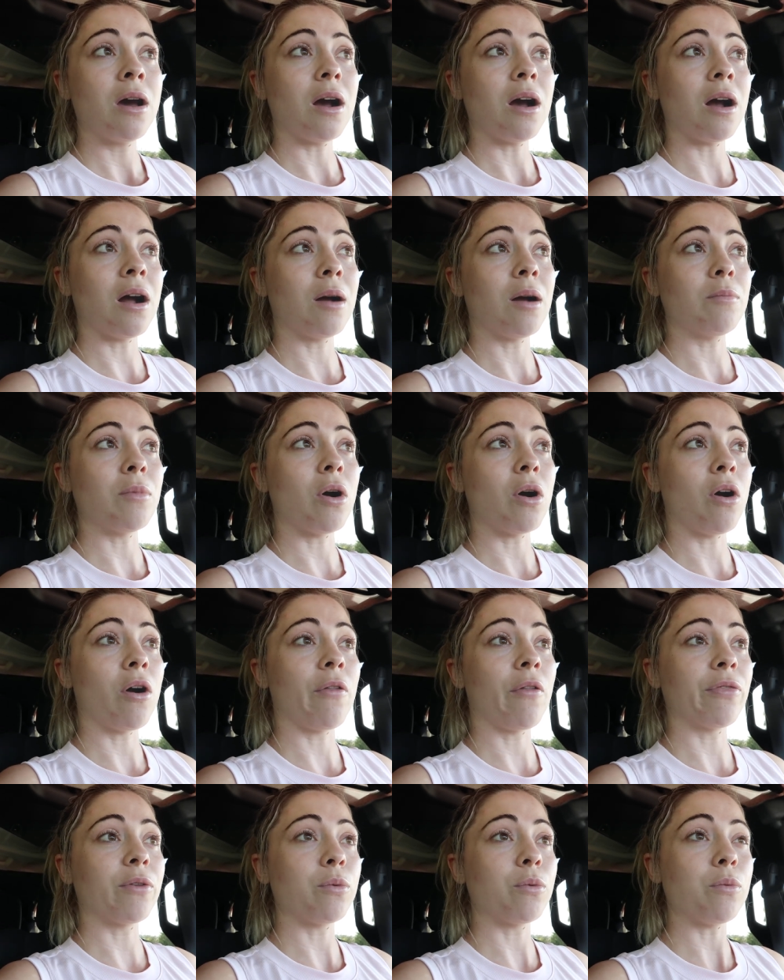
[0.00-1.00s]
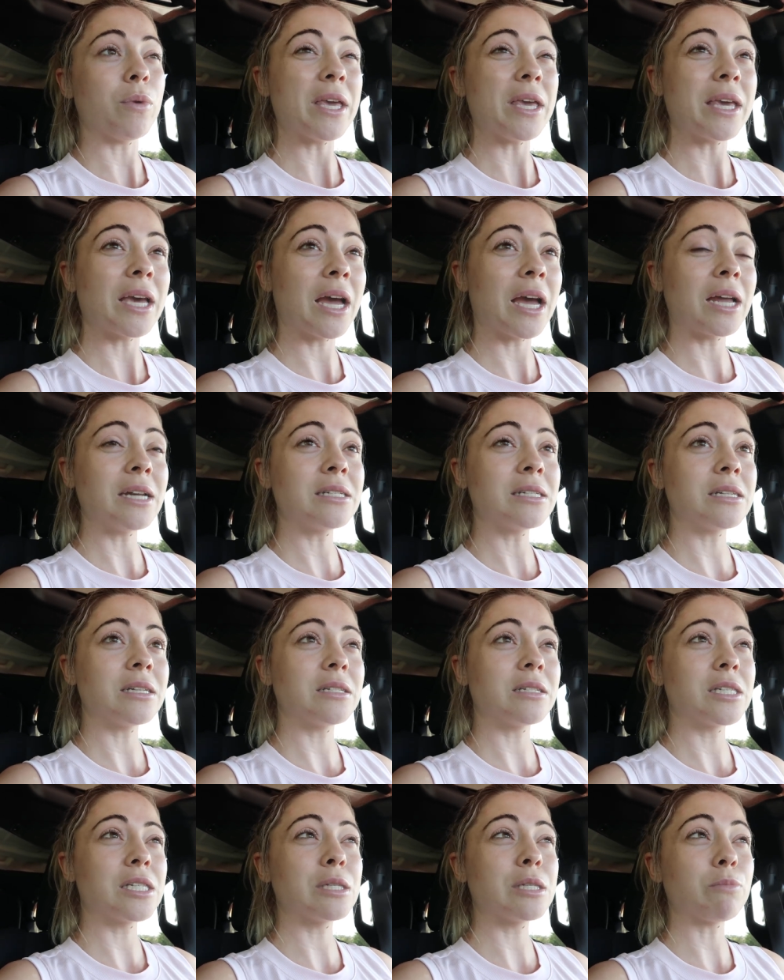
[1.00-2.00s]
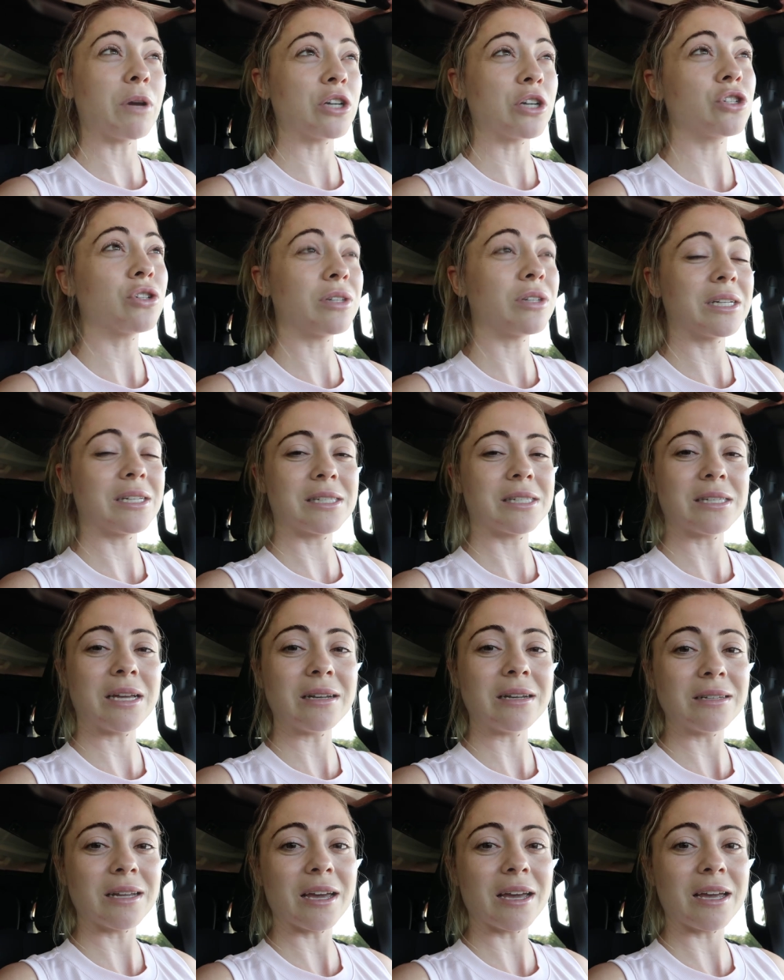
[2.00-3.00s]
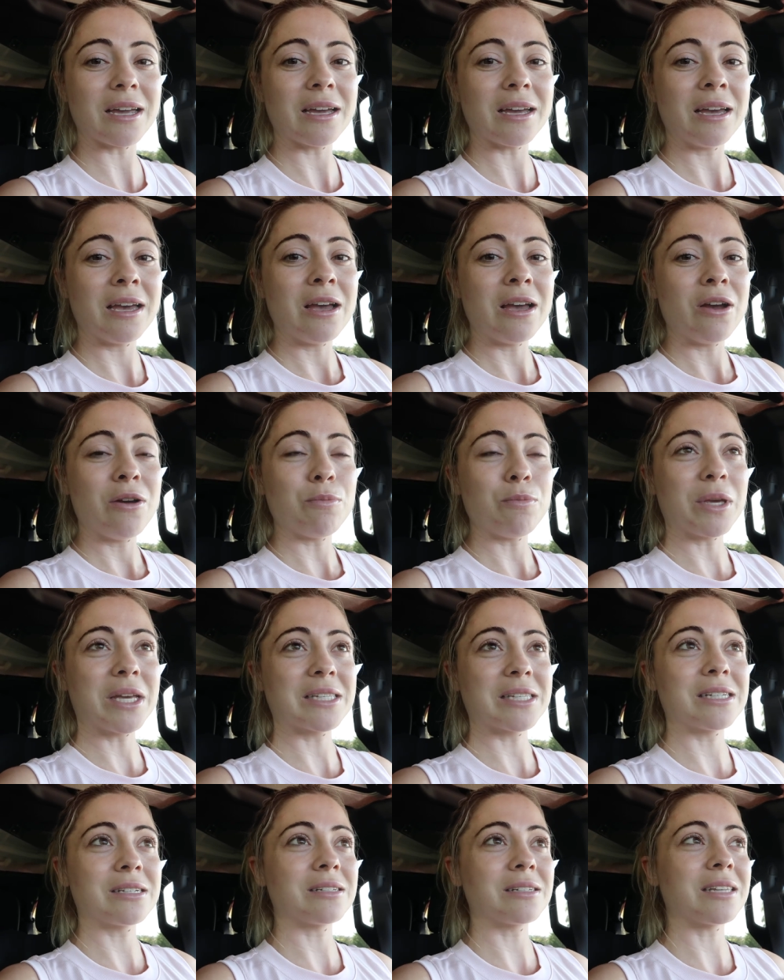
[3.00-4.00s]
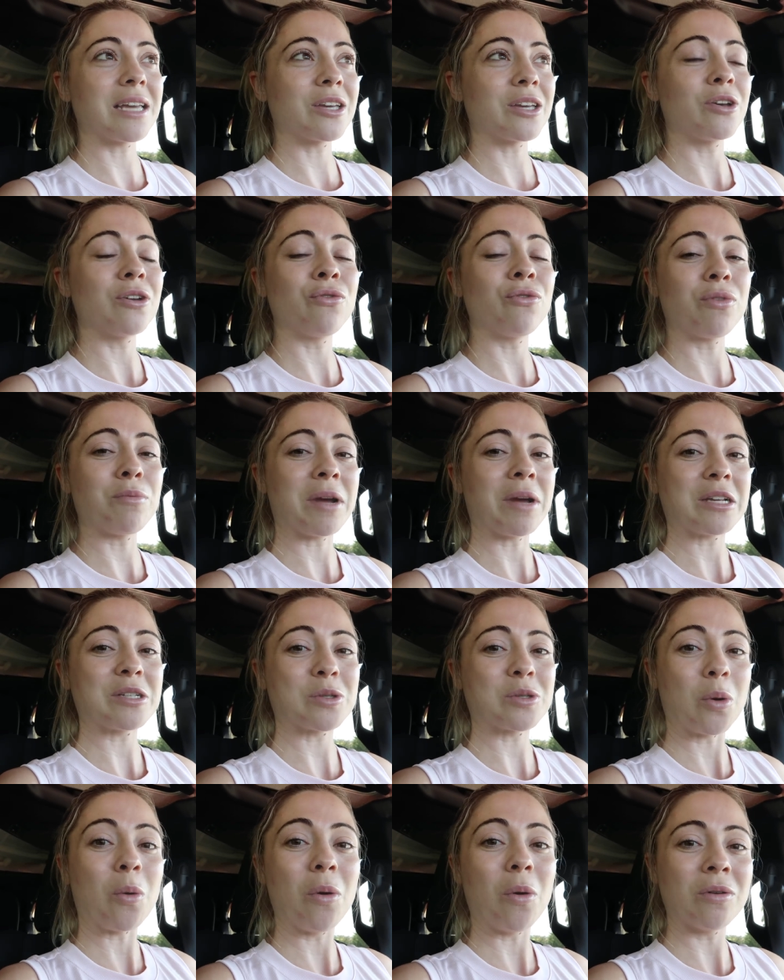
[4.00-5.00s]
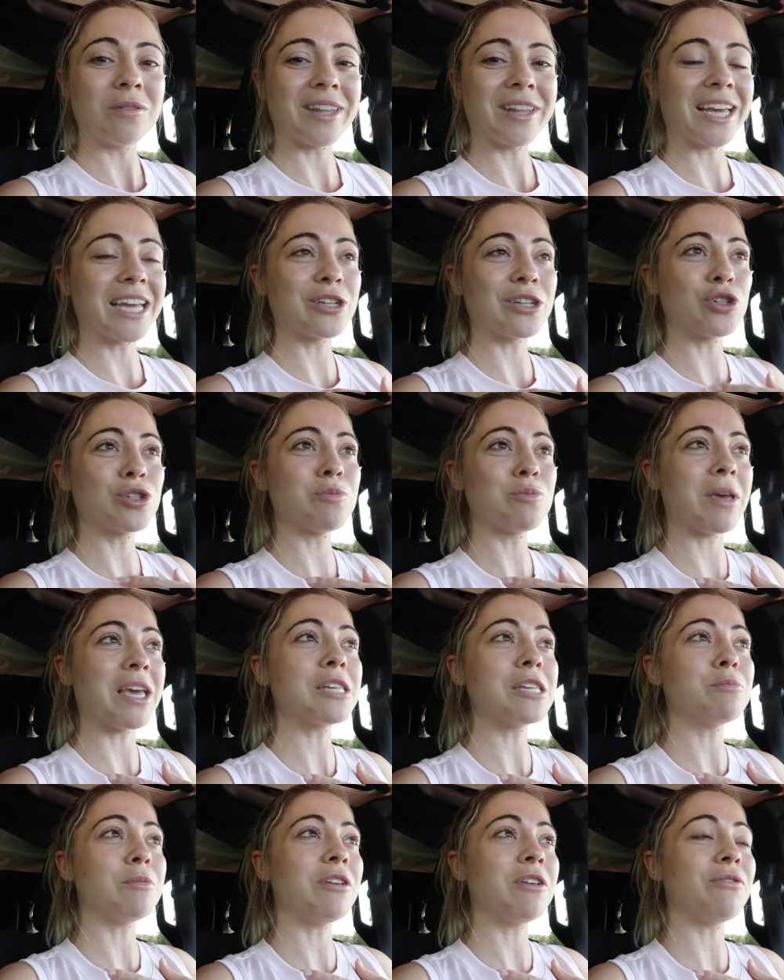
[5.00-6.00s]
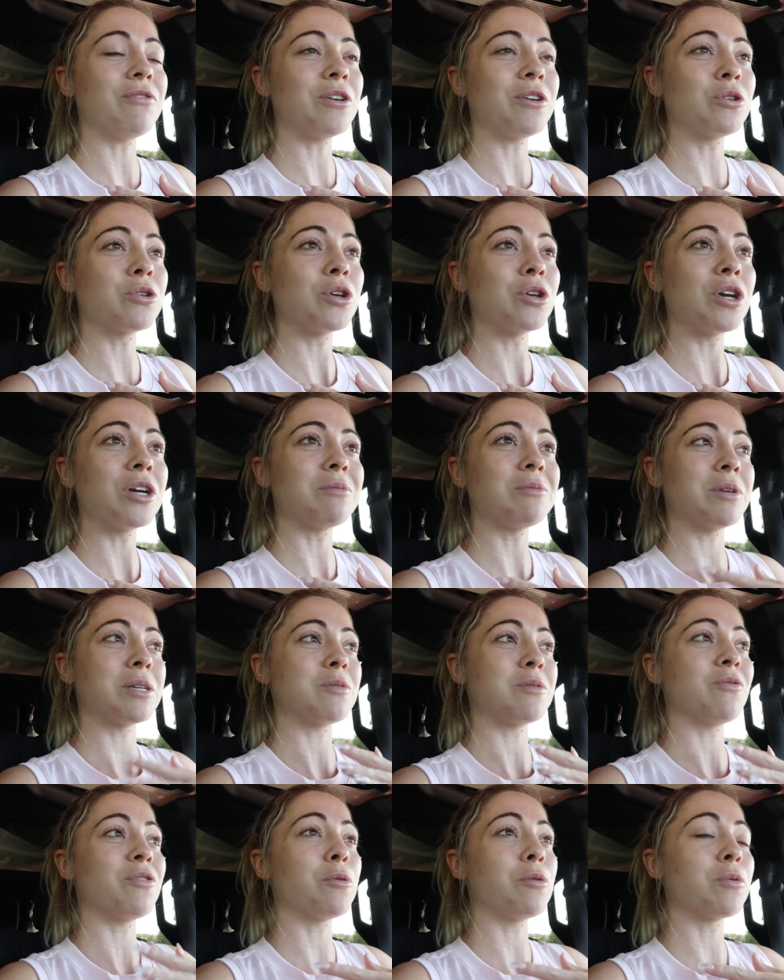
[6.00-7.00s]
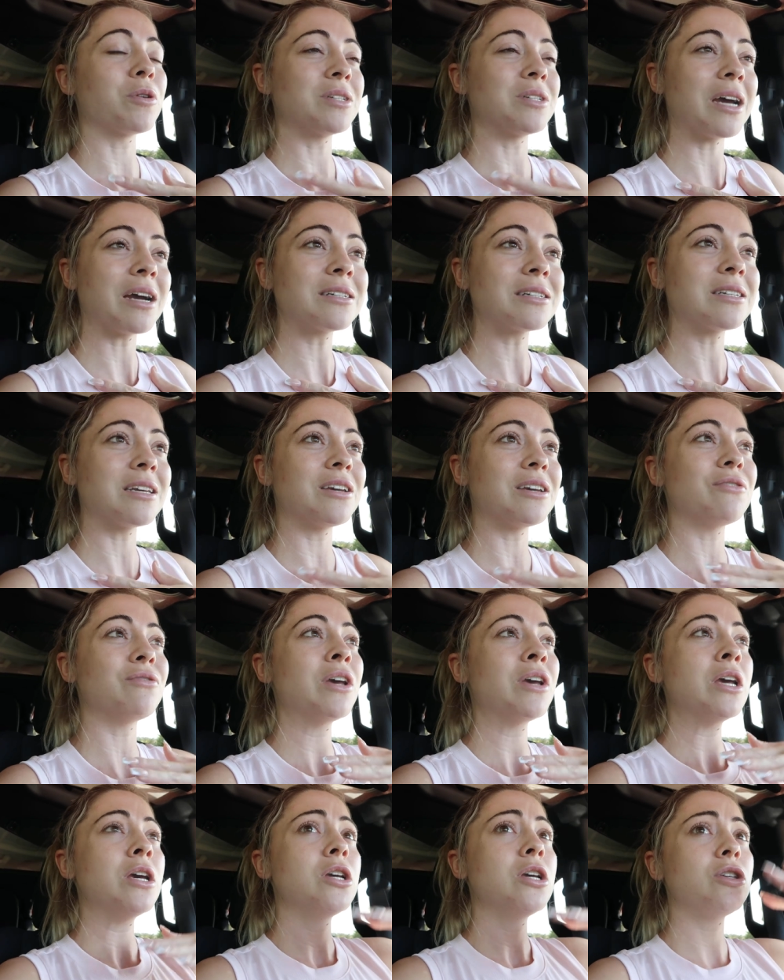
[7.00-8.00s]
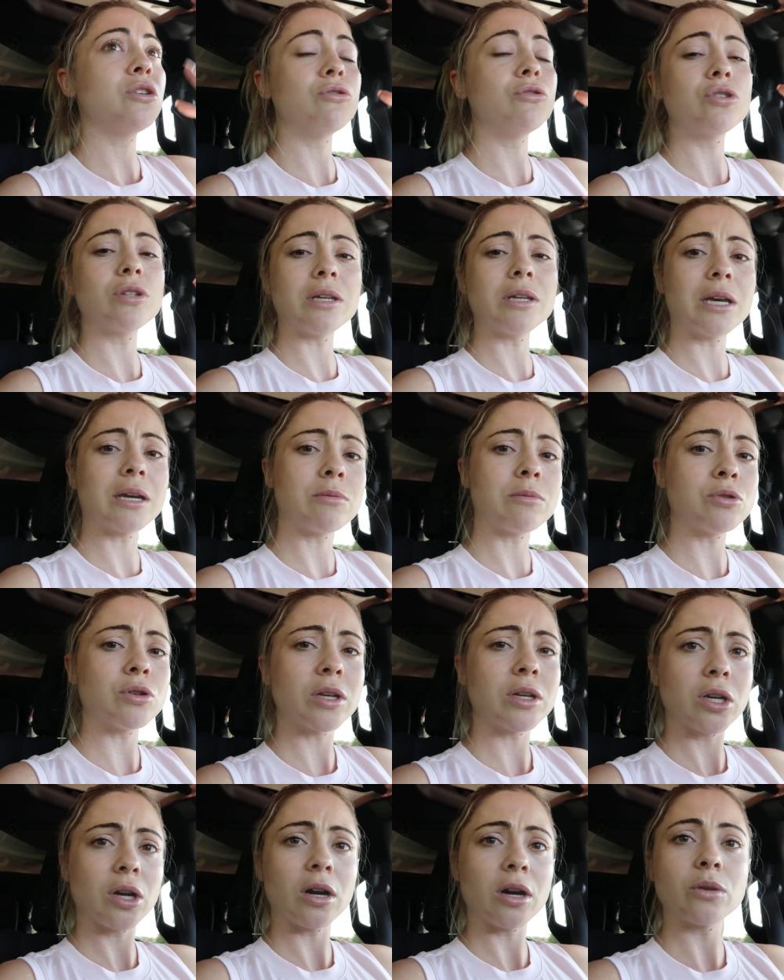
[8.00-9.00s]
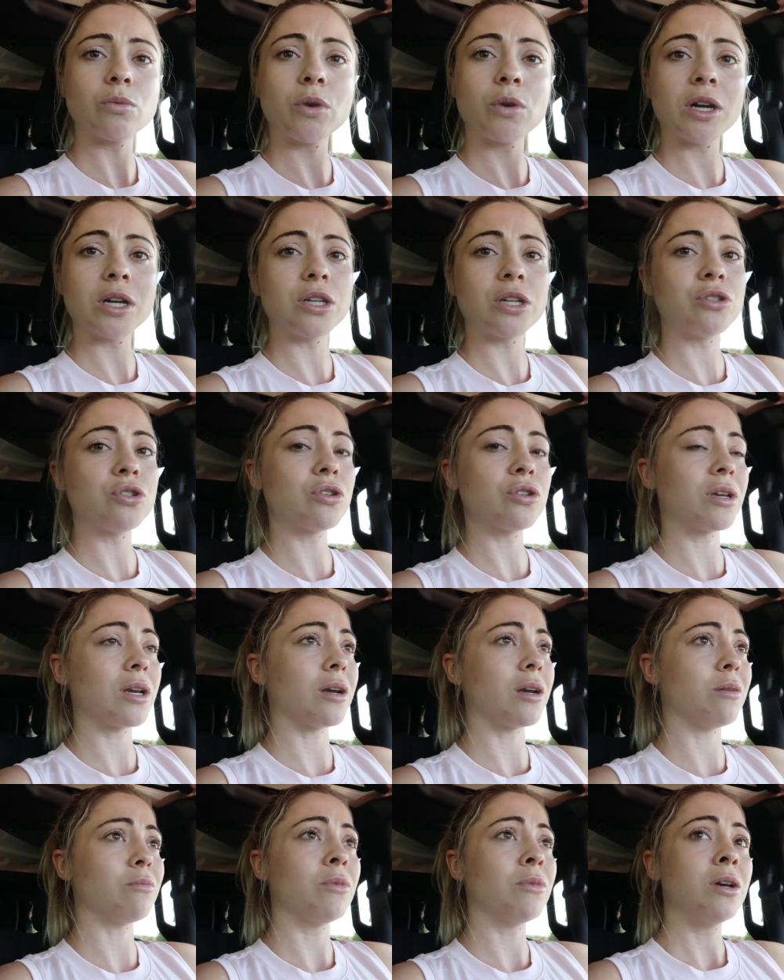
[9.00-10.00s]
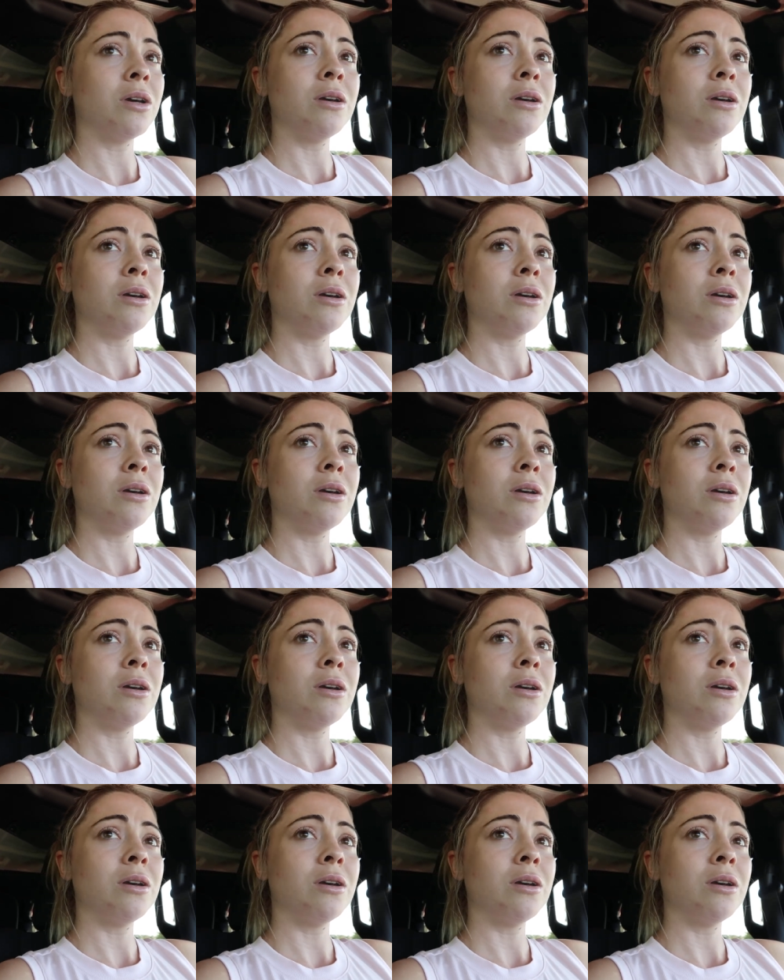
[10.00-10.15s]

um, on the weekend, especially a Sunday, because it's just like good for my soul. Like it just makes me feel good. It makes me feel productive. Usually, like I'm doing yard work. Usually, I'm